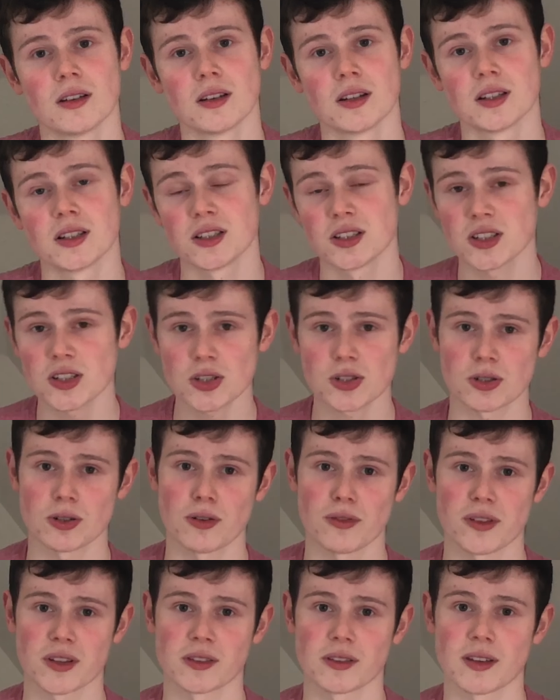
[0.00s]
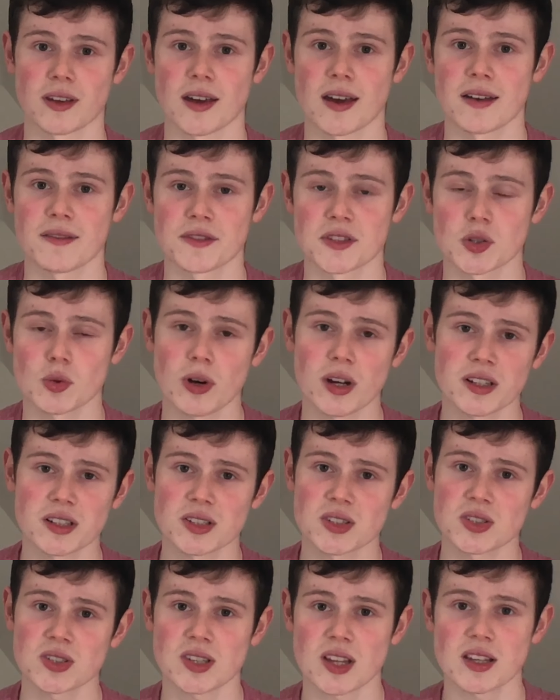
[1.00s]
An additional thing they have is quite an
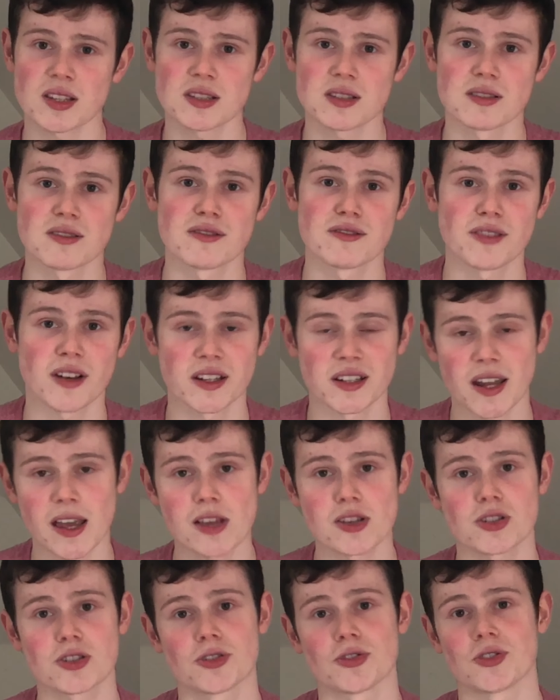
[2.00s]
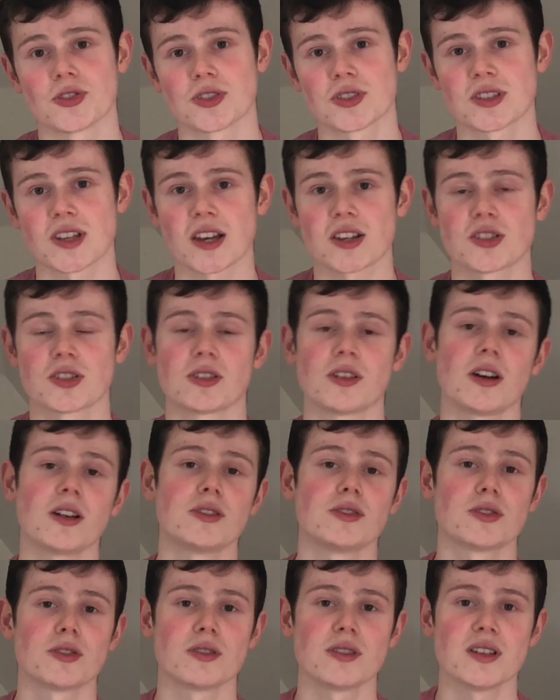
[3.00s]
extensive financials section
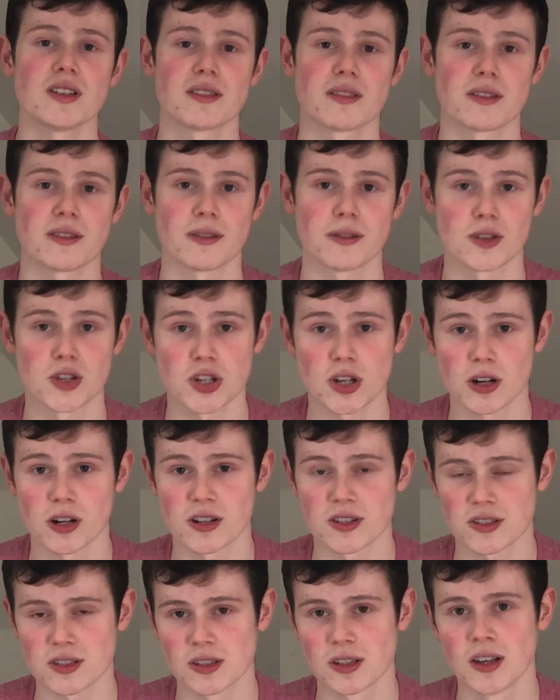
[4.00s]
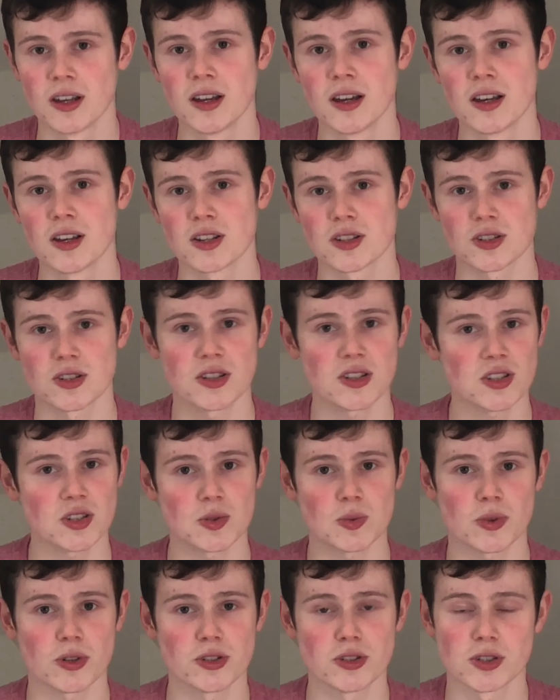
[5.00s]
underneath the charts. So this is
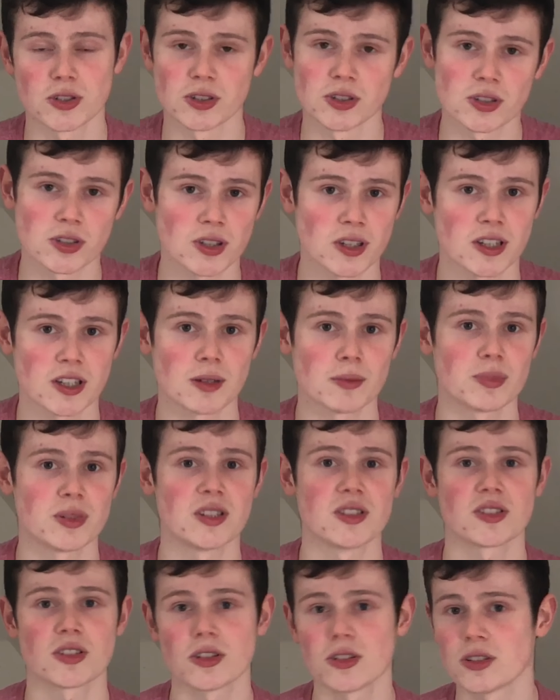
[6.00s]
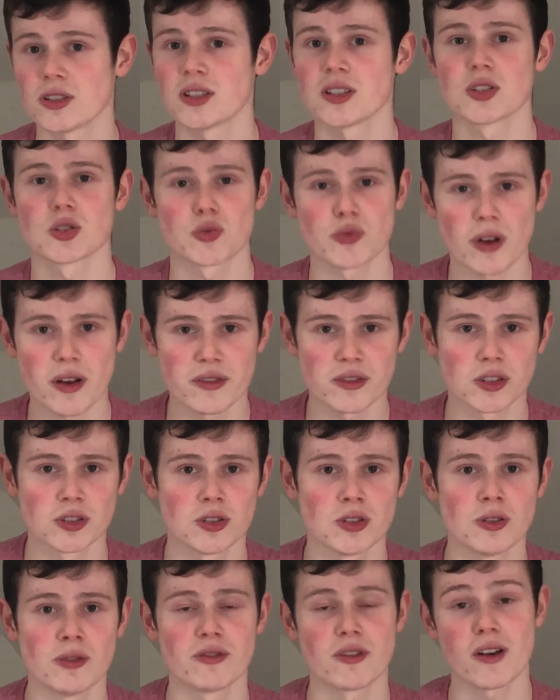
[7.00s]
where you can look at a company's earnings,
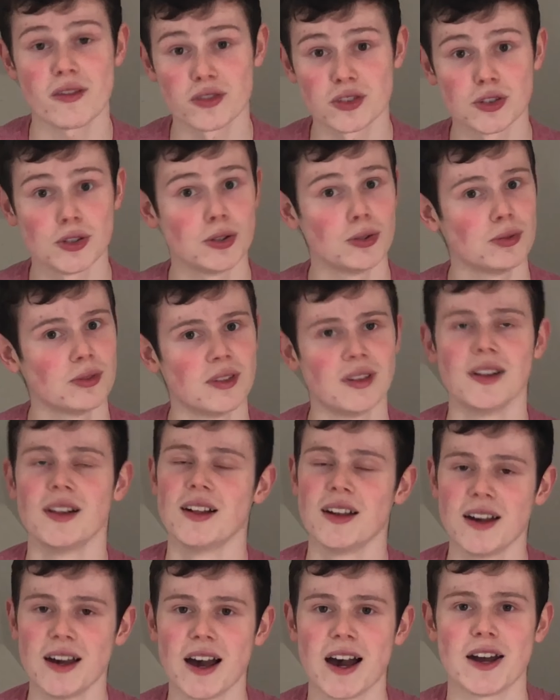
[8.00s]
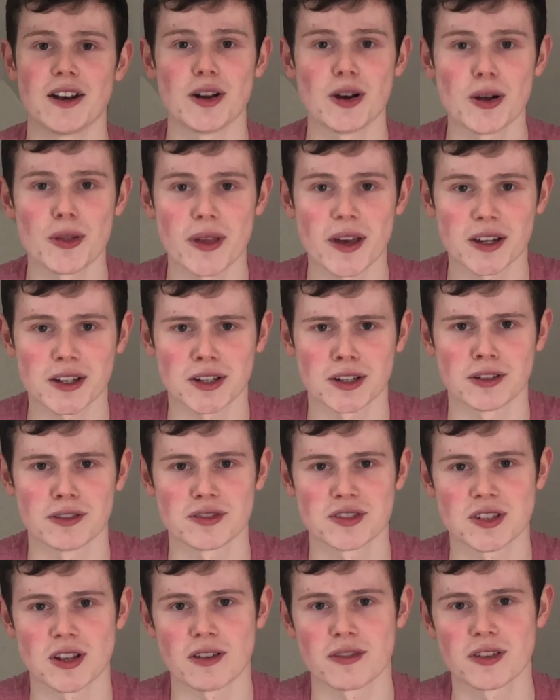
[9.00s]
revenue, and all that kind of
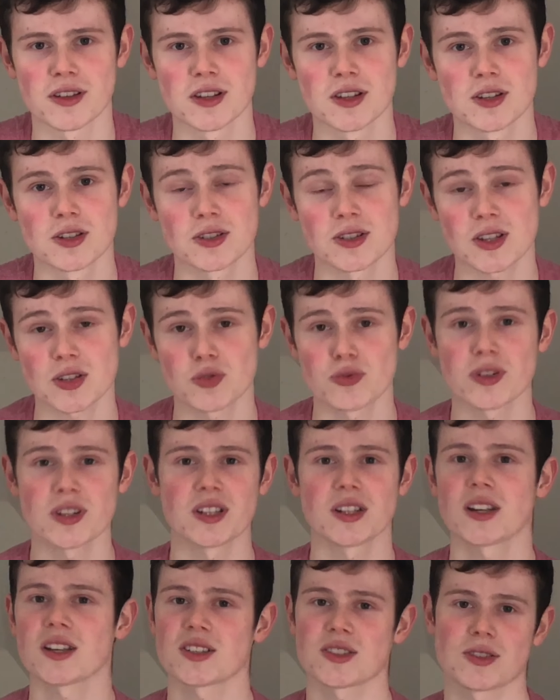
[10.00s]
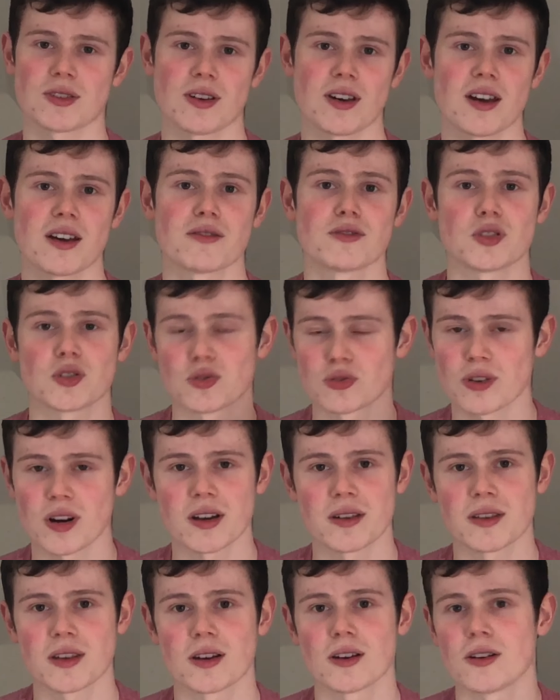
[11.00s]
stuff. So that's really nice to have just
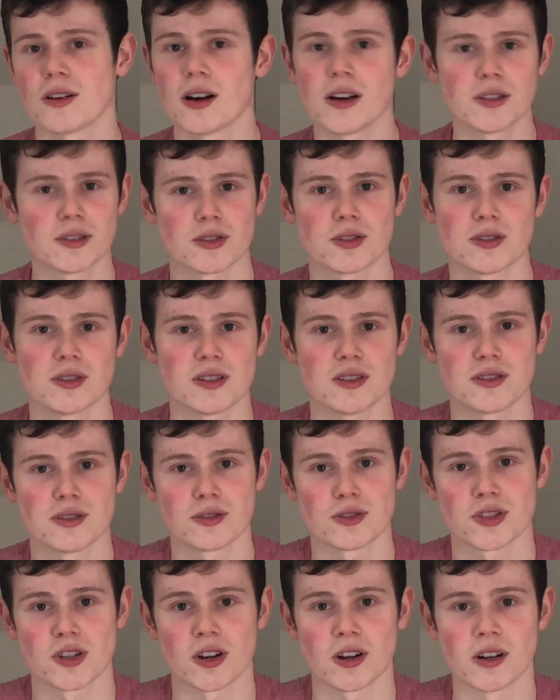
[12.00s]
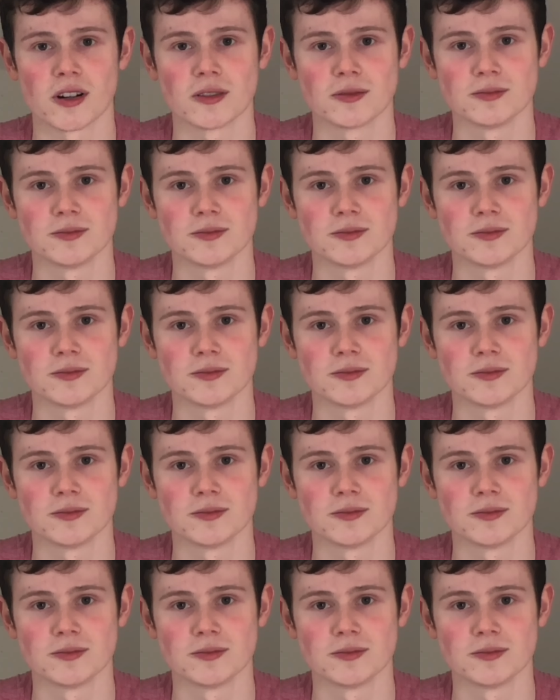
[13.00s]
right there underneath your chart.